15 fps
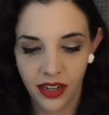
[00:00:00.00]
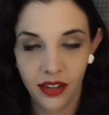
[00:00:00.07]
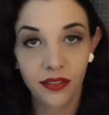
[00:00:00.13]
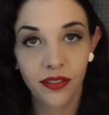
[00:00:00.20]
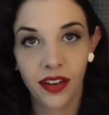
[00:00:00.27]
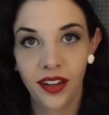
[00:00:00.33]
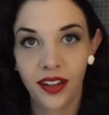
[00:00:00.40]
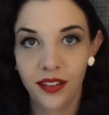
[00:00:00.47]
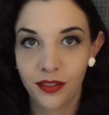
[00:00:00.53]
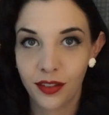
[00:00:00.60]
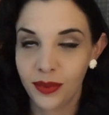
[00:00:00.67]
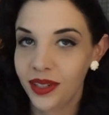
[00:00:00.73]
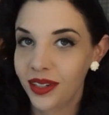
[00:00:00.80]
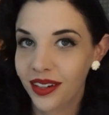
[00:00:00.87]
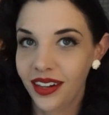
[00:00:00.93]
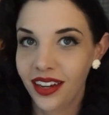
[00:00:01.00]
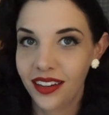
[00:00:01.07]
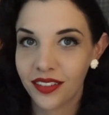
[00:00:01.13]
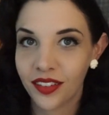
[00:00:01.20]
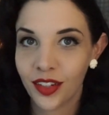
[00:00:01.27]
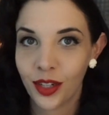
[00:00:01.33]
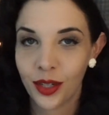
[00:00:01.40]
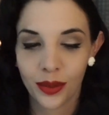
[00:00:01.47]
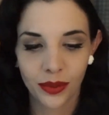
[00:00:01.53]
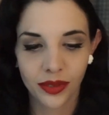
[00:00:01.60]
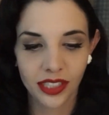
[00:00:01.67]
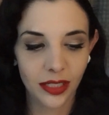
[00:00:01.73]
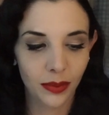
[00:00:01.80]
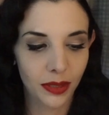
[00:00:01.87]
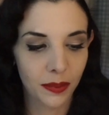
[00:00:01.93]
I find from here on out will
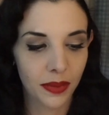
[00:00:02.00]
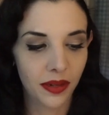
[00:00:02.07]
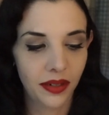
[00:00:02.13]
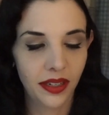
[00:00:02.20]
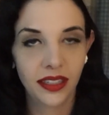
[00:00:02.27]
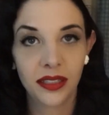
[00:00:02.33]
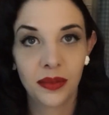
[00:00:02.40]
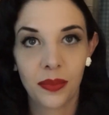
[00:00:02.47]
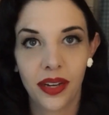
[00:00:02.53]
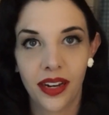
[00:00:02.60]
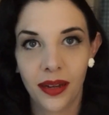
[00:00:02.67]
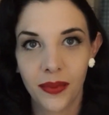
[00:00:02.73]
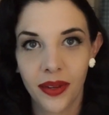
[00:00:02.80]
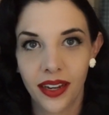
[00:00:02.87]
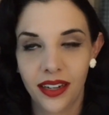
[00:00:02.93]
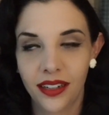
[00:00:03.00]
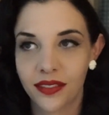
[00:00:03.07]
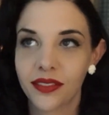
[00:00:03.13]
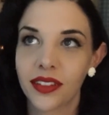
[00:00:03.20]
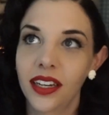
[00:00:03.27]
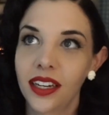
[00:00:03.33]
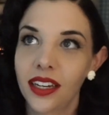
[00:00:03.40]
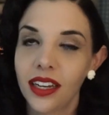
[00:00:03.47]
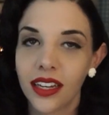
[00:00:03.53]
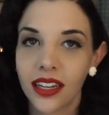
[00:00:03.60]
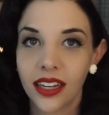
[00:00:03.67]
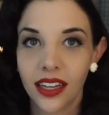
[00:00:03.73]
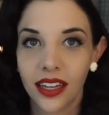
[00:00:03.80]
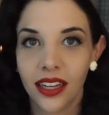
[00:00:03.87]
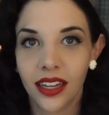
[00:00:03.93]
just be a bonus, but I'm kind of like,
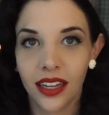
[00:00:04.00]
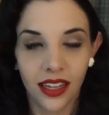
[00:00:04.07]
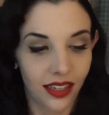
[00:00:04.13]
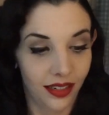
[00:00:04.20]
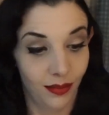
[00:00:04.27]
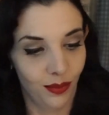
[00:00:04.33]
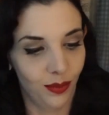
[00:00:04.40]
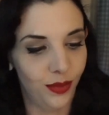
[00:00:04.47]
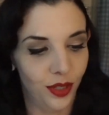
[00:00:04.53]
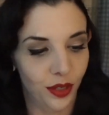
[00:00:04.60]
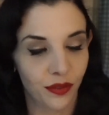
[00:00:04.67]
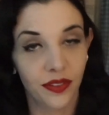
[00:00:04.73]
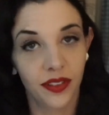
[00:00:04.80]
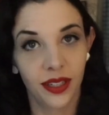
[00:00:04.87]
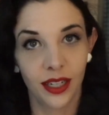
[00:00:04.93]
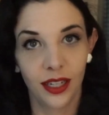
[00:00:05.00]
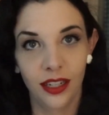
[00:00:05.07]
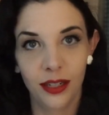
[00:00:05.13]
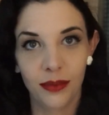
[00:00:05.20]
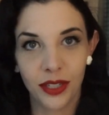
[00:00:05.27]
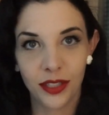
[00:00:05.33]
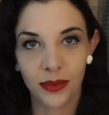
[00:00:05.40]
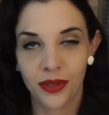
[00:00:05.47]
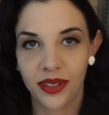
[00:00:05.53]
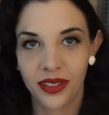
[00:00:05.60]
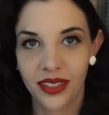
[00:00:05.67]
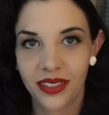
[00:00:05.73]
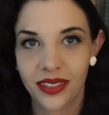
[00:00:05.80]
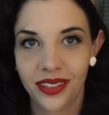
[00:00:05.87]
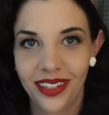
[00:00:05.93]
don't feel like I need much more, and
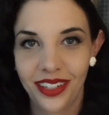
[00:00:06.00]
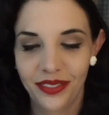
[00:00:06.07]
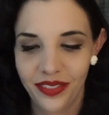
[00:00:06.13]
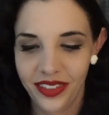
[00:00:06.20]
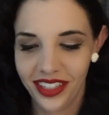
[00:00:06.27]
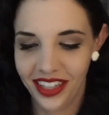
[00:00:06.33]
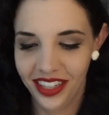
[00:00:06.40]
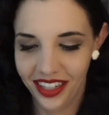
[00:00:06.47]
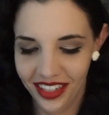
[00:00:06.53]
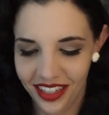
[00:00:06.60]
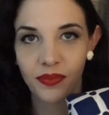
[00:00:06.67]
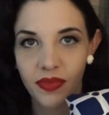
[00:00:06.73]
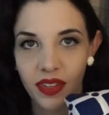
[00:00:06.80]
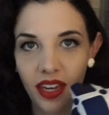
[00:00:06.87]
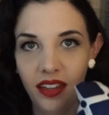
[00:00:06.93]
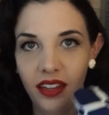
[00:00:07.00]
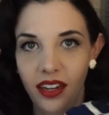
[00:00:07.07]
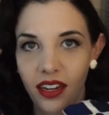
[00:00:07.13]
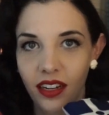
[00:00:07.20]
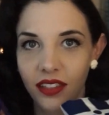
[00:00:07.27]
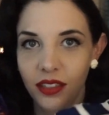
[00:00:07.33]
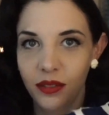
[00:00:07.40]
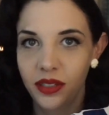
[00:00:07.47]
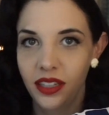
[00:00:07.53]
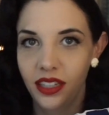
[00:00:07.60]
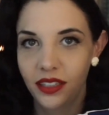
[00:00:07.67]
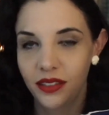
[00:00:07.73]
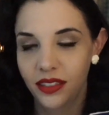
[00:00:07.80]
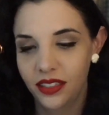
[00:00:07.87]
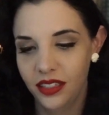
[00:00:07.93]
that's a great feeling. And then I also really
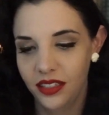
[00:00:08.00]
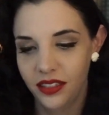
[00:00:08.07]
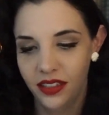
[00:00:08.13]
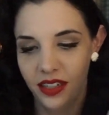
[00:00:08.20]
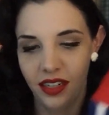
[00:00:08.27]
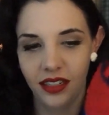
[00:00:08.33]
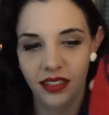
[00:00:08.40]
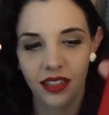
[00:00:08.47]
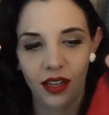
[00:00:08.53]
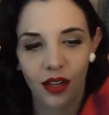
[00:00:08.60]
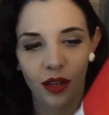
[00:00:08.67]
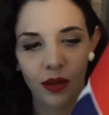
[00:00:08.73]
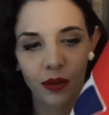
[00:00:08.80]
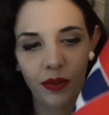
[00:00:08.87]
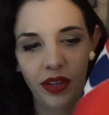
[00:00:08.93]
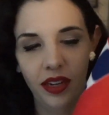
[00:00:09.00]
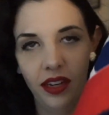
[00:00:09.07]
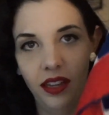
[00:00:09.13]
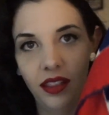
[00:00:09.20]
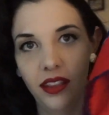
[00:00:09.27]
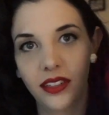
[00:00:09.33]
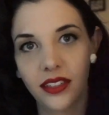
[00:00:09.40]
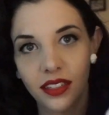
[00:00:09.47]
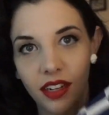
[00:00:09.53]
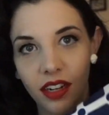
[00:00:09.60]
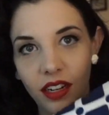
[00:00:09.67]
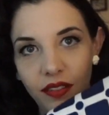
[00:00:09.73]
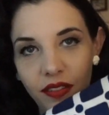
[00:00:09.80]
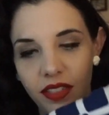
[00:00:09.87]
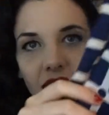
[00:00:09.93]
like to accessorize with
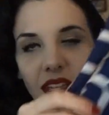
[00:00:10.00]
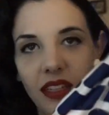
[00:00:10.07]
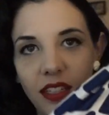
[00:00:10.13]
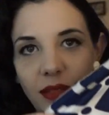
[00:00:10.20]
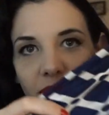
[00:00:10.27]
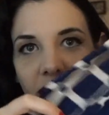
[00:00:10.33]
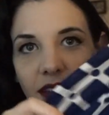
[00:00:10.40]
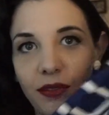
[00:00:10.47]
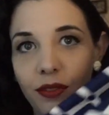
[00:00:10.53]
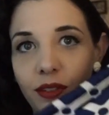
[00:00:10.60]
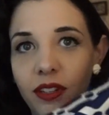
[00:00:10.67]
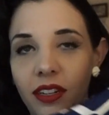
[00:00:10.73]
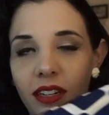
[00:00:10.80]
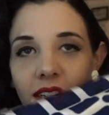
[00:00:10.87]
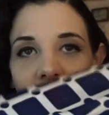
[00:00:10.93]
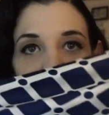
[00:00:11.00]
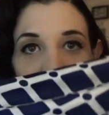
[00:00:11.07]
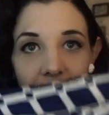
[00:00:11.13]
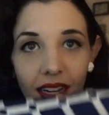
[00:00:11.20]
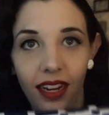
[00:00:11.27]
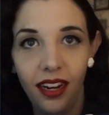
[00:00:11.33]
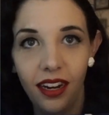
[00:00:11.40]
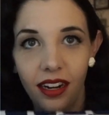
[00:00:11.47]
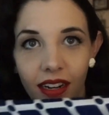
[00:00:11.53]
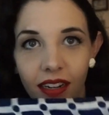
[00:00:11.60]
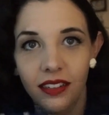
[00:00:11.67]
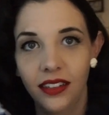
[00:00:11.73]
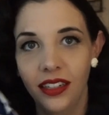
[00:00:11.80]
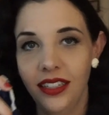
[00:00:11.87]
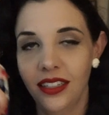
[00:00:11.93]
scarves. This one I've worn my hair
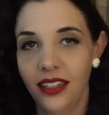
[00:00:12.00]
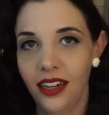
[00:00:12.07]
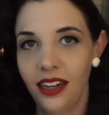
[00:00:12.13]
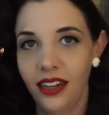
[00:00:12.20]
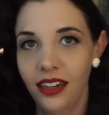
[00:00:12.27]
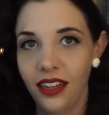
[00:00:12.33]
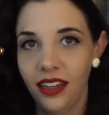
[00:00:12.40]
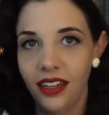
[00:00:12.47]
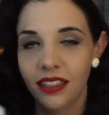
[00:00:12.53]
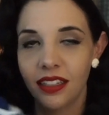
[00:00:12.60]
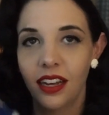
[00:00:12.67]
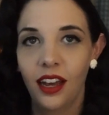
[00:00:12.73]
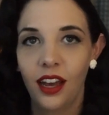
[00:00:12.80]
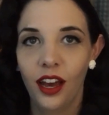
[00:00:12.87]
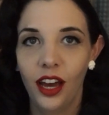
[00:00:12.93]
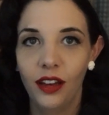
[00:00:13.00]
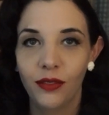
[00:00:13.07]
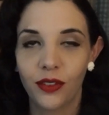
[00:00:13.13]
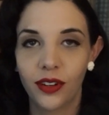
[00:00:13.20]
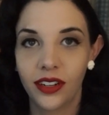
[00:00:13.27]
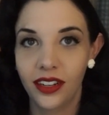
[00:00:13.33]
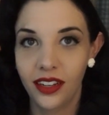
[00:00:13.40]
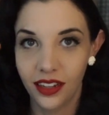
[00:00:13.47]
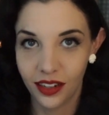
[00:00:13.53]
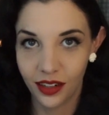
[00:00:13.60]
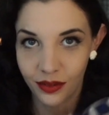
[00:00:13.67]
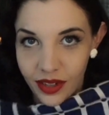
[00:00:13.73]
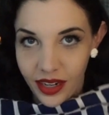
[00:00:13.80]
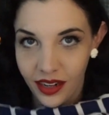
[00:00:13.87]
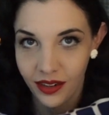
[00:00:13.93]
on lazy hair days. I've worn it
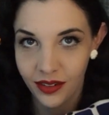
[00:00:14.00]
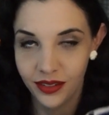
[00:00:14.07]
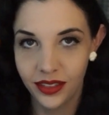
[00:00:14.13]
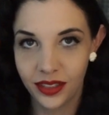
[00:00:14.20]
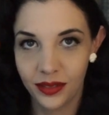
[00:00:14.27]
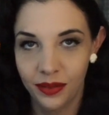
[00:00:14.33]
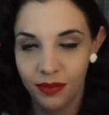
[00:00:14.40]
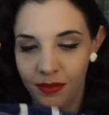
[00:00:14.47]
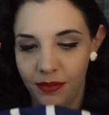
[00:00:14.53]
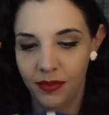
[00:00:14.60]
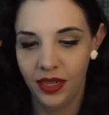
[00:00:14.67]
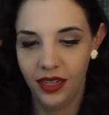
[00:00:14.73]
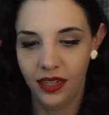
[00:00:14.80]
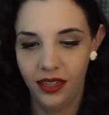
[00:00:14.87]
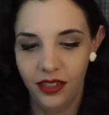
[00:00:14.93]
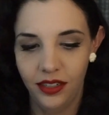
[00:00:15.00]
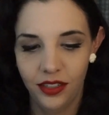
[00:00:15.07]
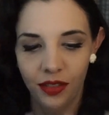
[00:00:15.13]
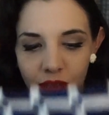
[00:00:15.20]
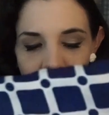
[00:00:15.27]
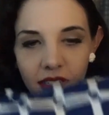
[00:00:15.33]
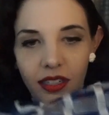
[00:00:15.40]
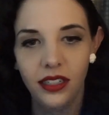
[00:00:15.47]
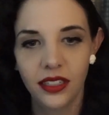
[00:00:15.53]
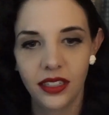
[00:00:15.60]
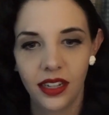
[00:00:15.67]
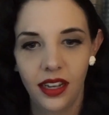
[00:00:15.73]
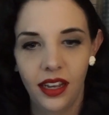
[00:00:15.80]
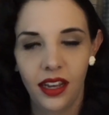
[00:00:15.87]
around my shoulders.